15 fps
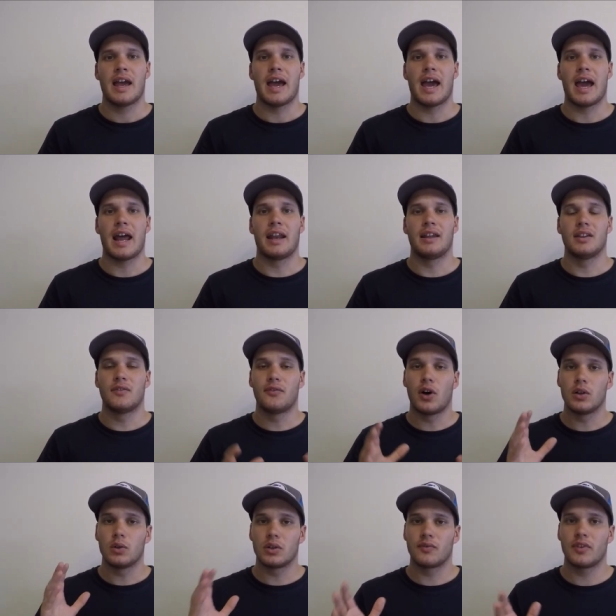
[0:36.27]
and in the
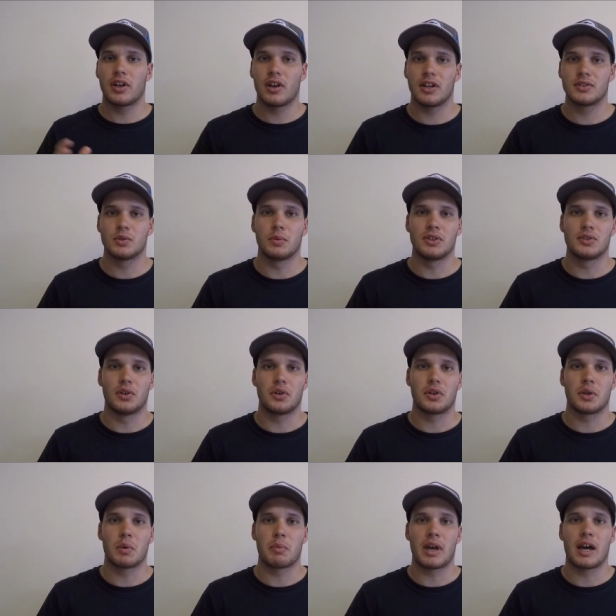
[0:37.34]
following videos we'll be
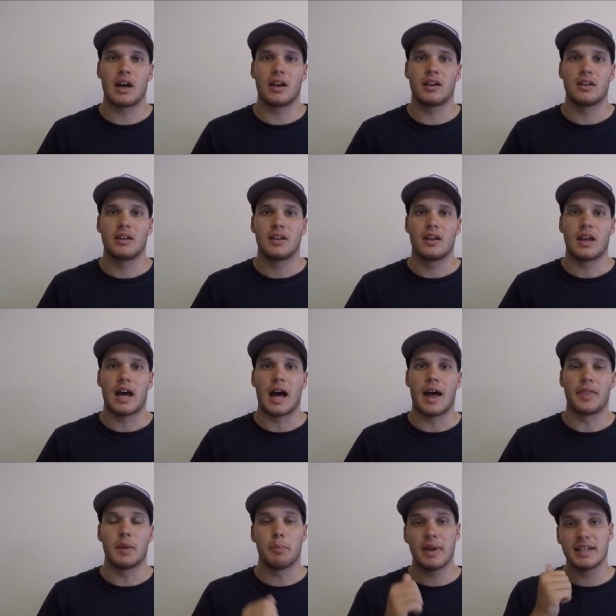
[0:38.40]
talking about uh,
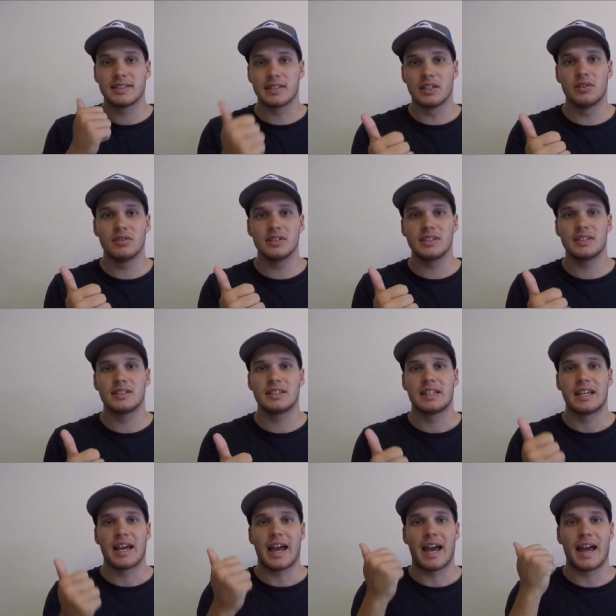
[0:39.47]
the best lures
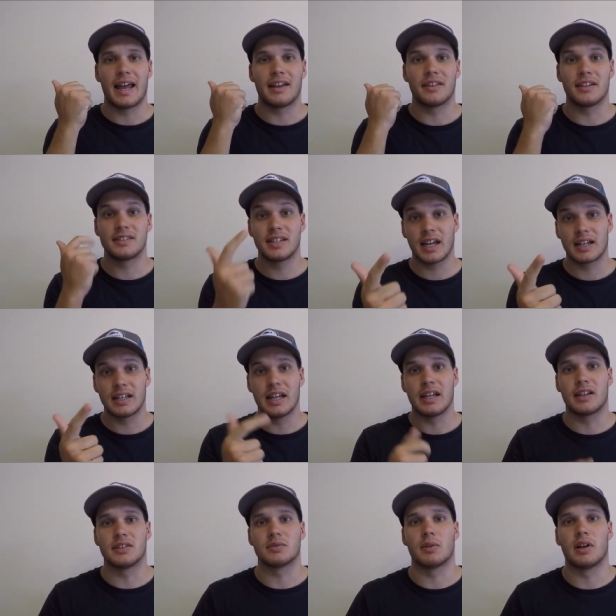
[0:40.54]
and the
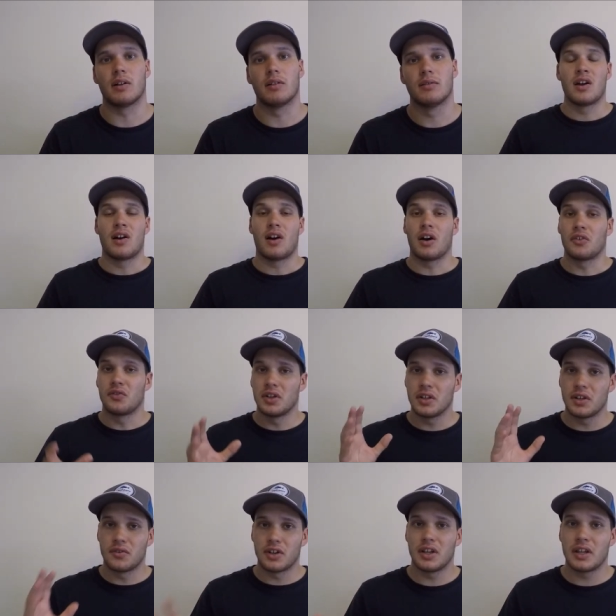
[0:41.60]
technique as well. I'd
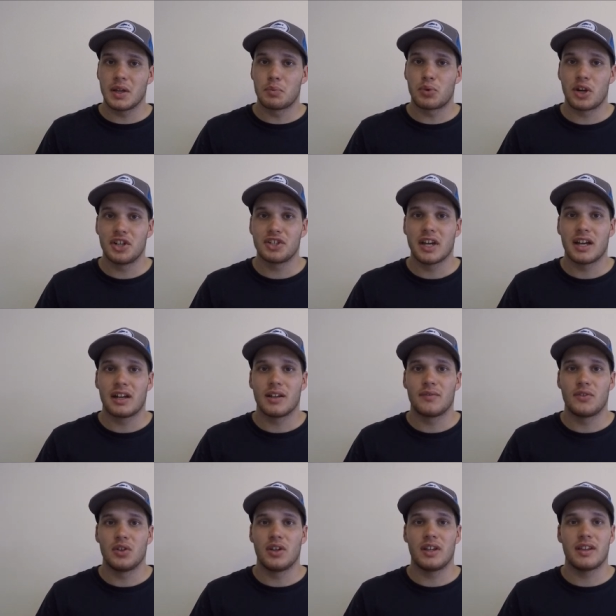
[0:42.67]
really really appreciate it
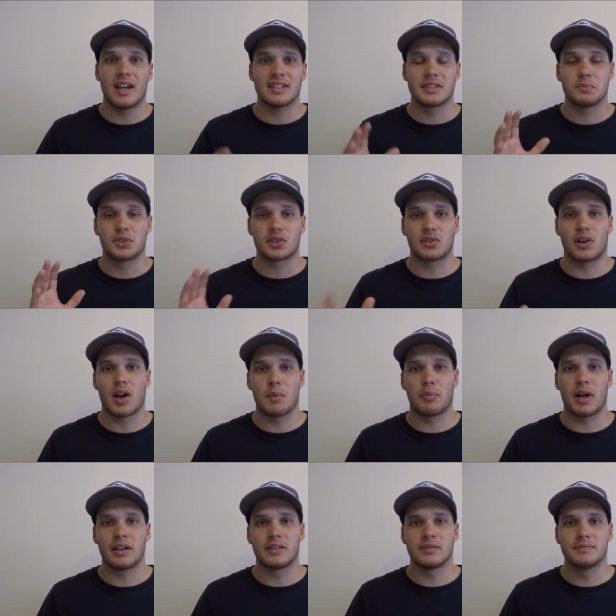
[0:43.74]
if you hit that subscribe
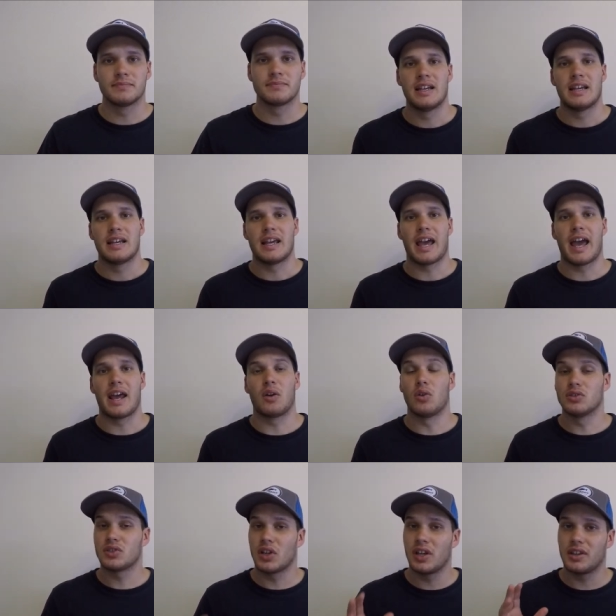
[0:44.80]
button and
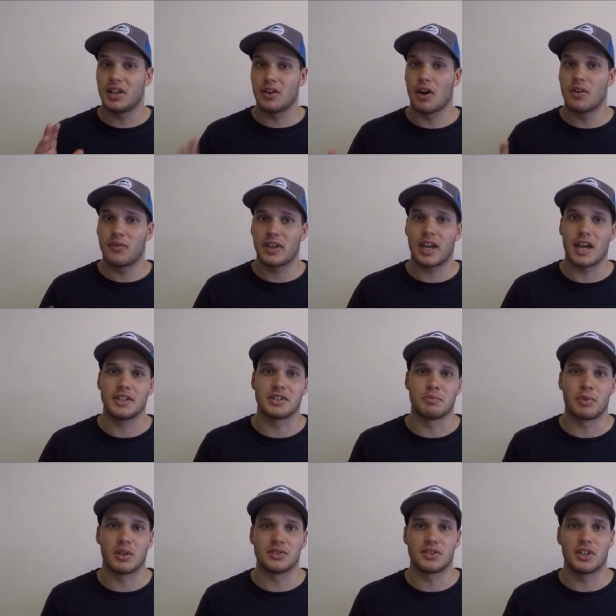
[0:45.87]
also hit the notification
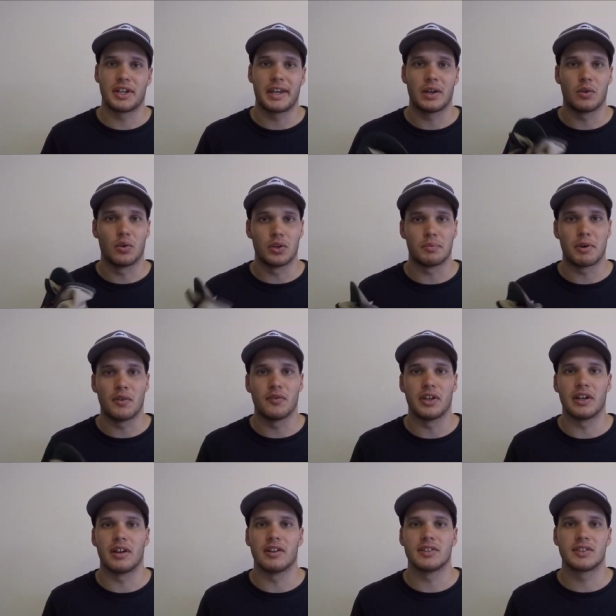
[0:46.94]
bell so you get all my
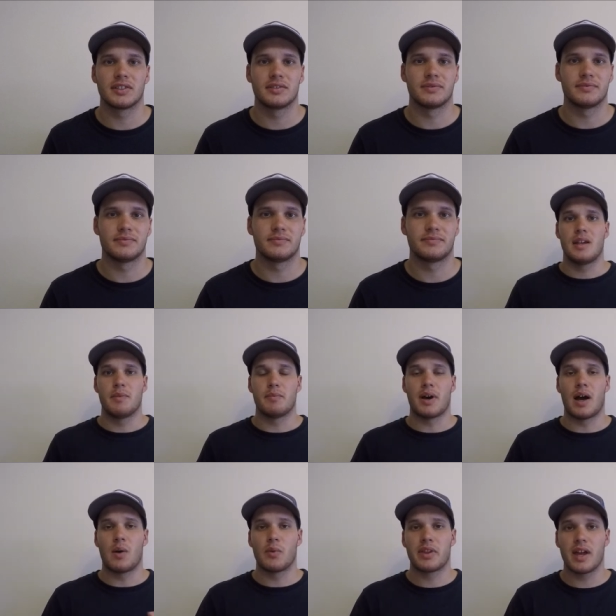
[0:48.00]
videos.
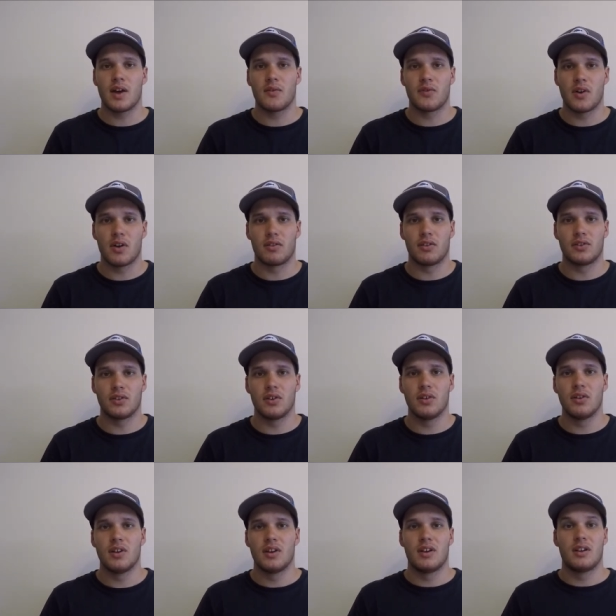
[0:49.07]
But without further
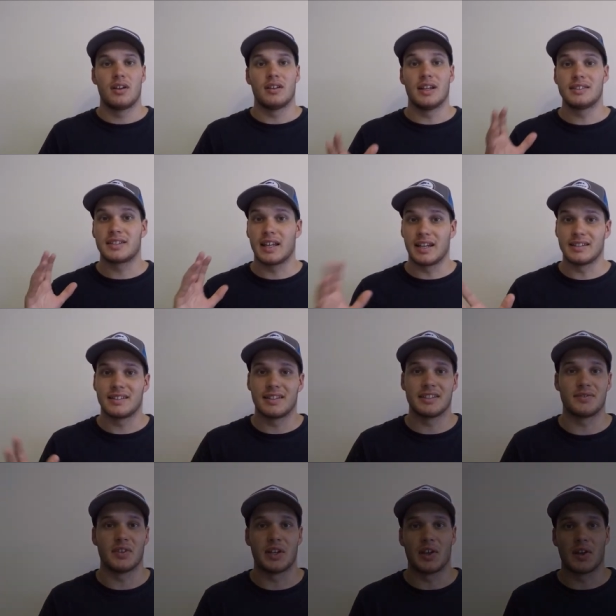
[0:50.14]
ado, let's get into this
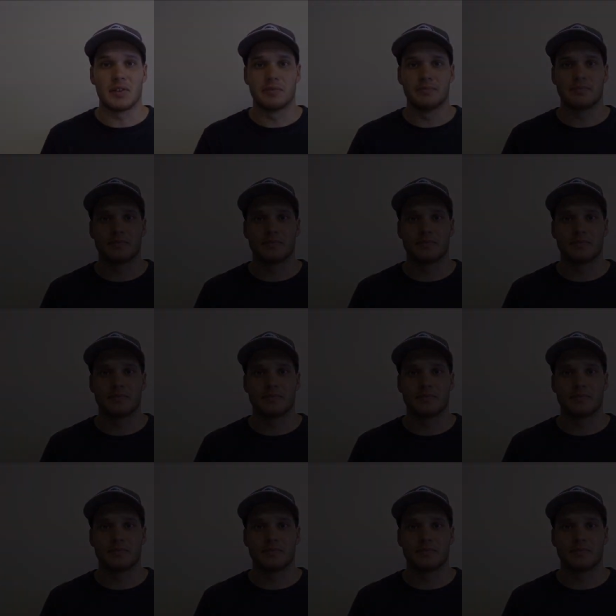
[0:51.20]
video.